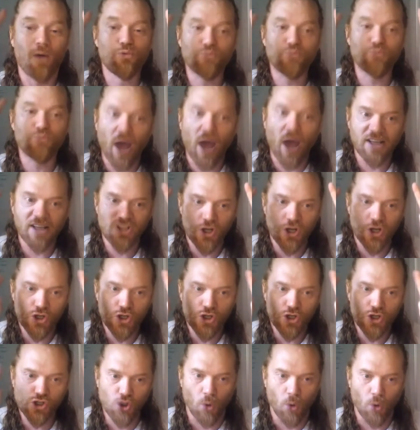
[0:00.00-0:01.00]
right
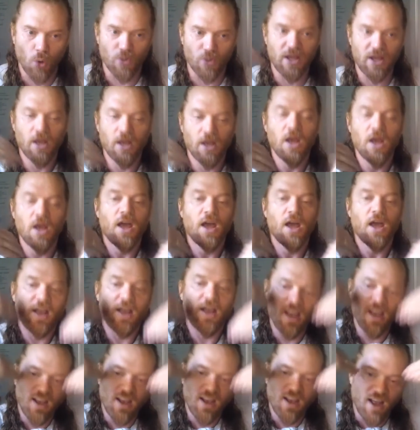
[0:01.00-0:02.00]
story,
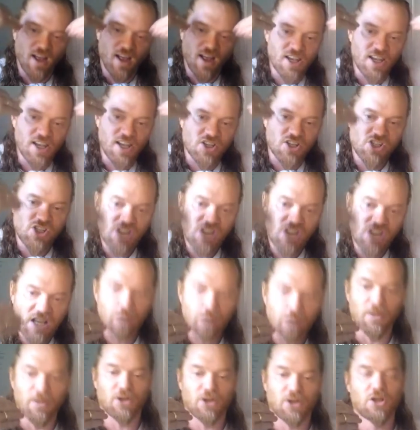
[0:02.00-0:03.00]
a
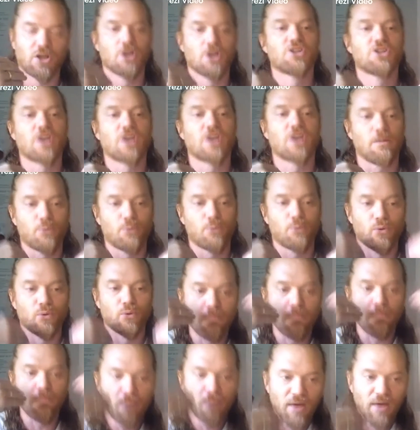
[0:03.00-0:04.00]
legitimate contemporary
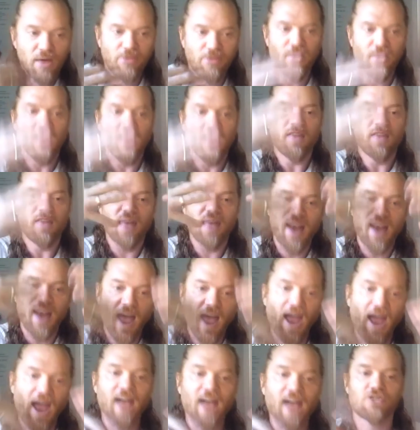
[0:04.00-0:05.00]
myth that
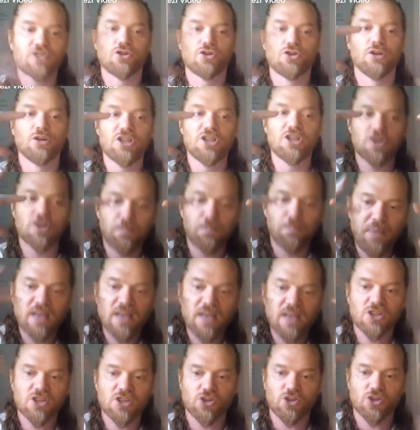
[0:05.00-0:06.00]
actually
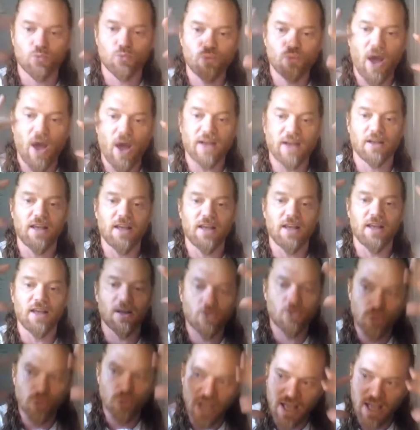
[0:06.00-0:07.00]
speaks rightly and
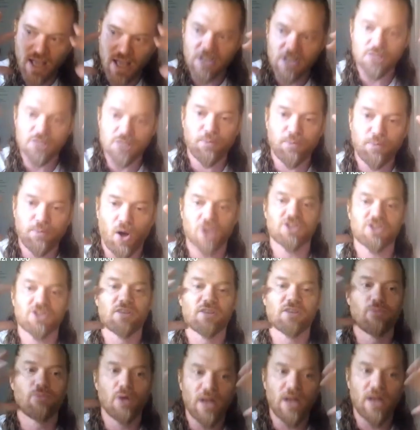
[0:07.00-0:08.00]
creates
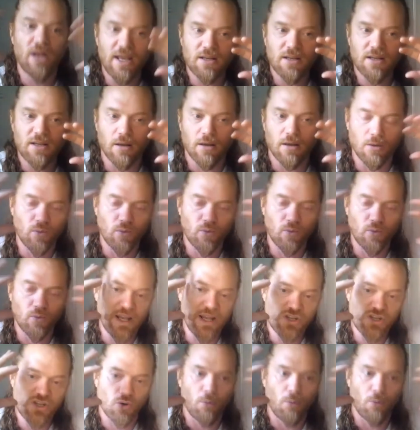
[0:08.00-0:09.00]
positive
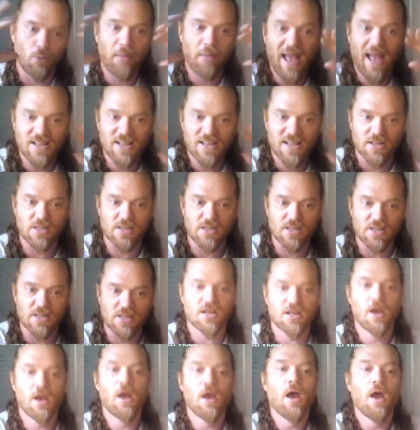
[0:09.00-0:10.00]
relational patterns
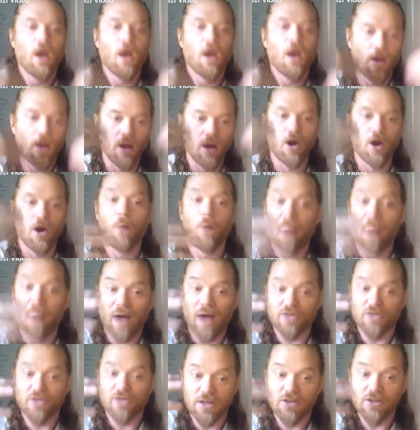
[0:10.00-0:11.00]

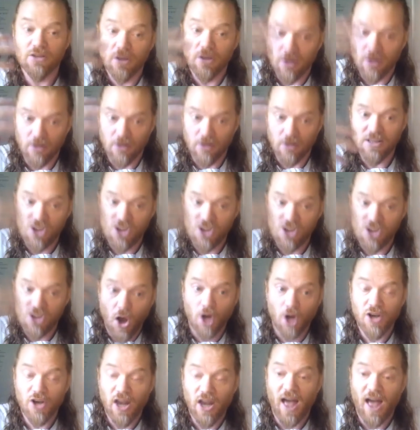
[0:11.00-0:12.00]
about this
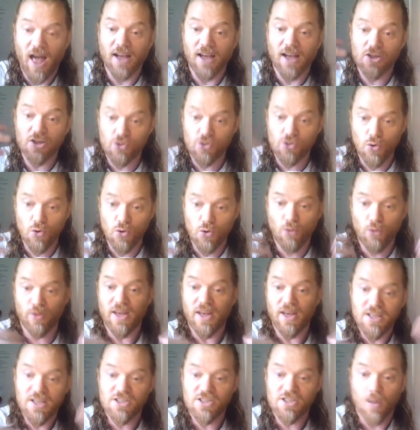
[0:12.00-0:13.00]
underlying truth that
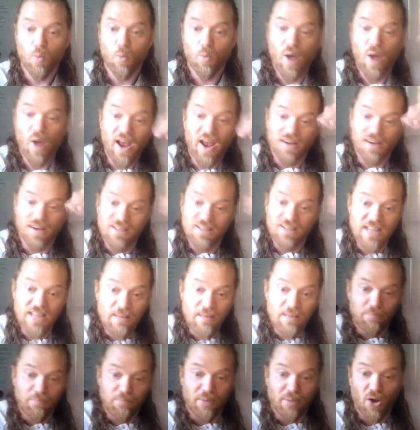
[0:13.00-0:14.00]
is somewhere
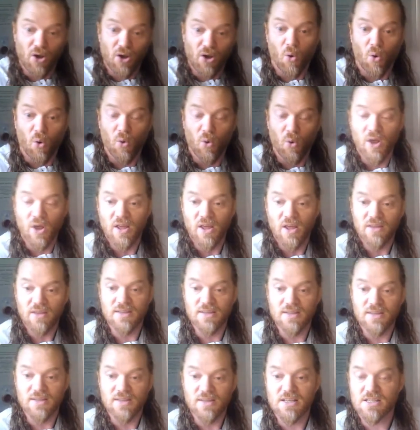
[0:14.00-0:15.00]
deep below
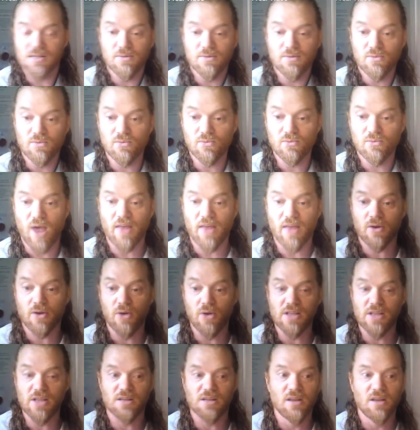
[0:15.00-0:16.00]
these rather
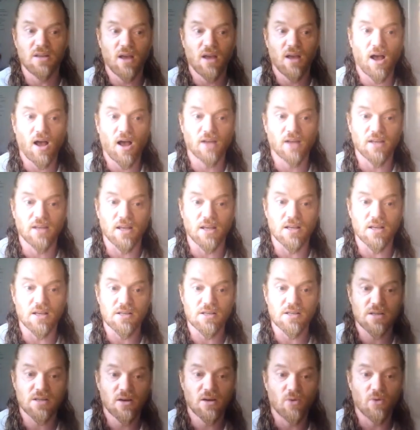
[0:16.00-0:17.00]
crazy
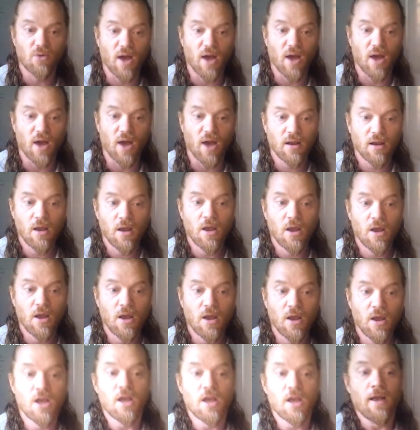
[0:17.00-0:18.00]
ideas, right?
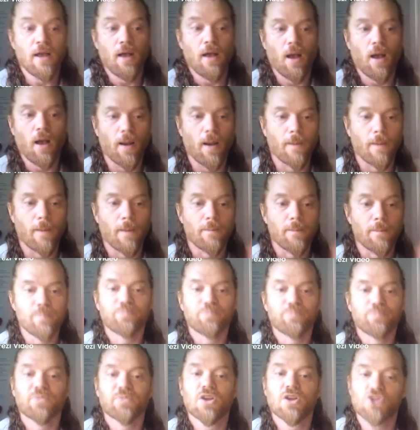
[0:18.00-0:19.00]

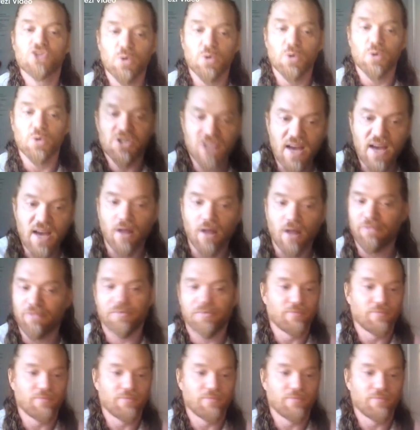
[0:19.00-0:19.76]
So instead of